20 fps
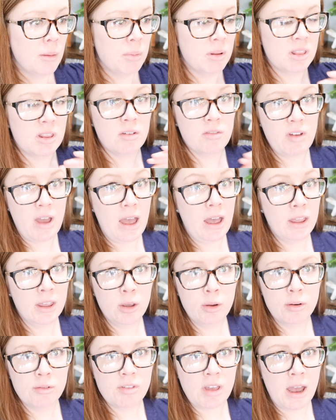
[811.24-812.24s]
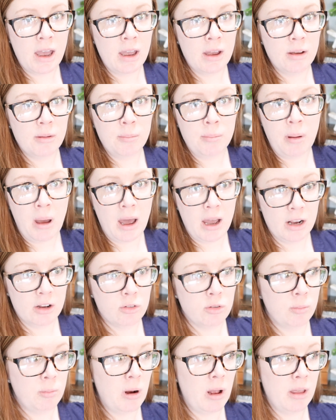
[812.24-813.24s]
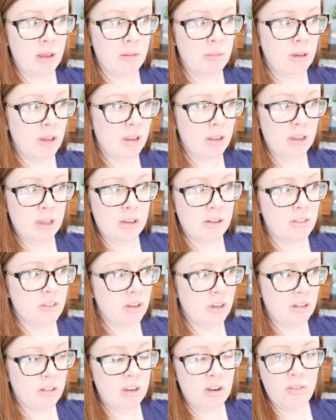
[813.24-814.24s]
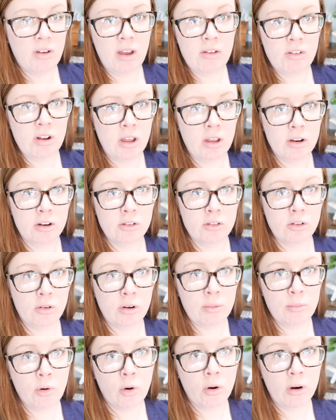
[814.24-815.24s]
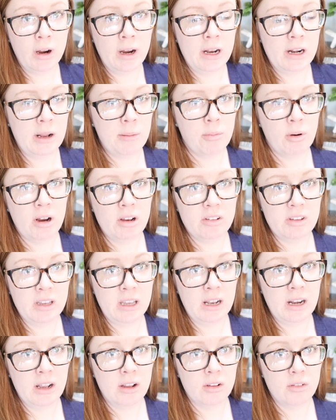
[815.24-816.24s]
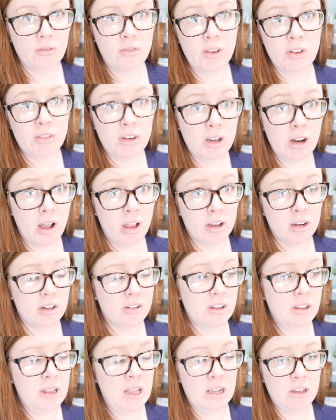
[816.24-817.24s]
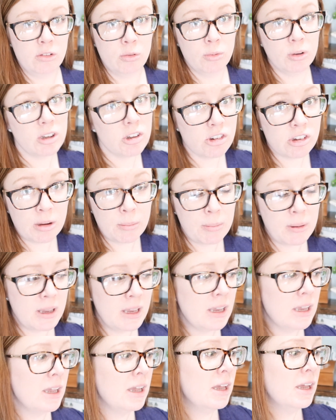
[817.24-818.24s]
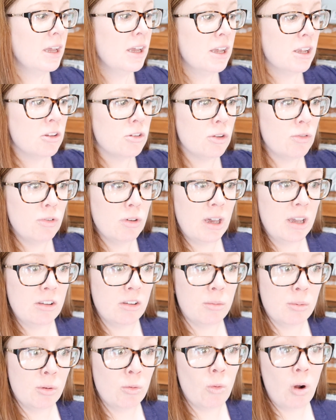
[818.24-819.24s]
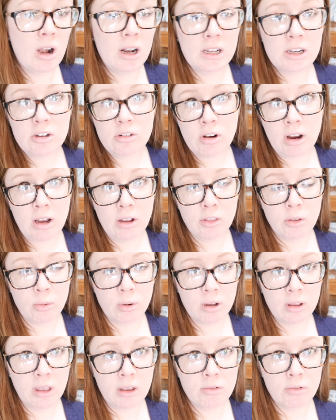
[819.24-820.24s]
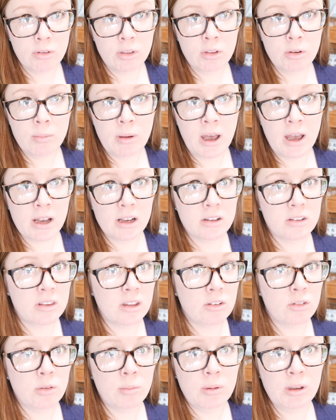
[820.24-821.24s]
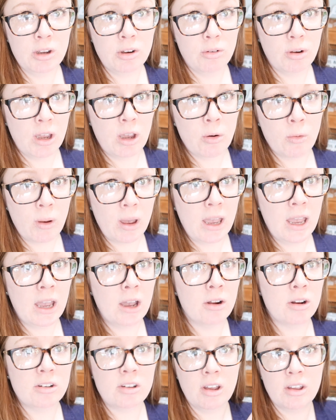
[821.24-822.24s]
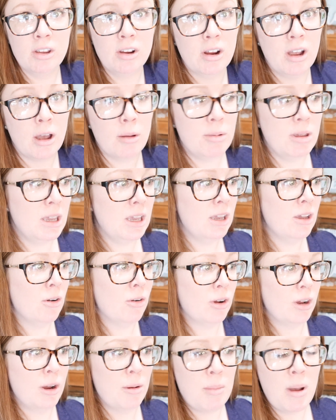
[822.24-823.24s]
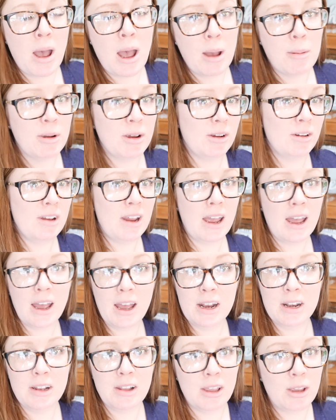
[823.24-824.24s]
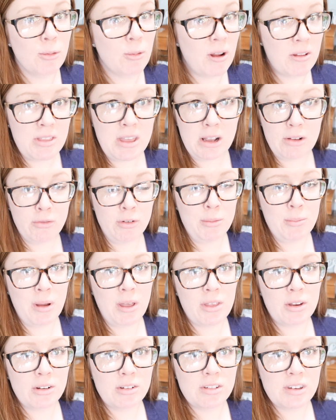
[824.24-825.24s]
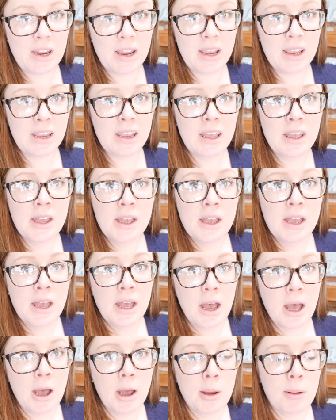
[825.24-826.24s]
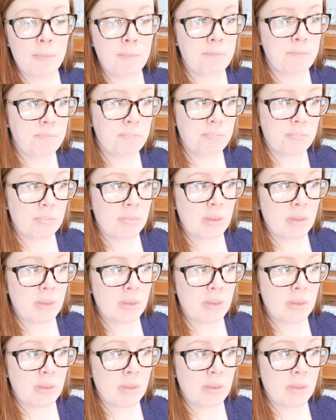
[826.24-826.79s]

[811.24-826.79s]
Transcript: But the value of that box will probably be at least sixty-five dollars or more, and I'm pricing it at fifty dollars, and that's with shipping. So if you guys have been wanting to try out the Work Life Glue box, this would be a great way, or tell your hubby or your mom or your dad that you want that for Mother's Day. Um,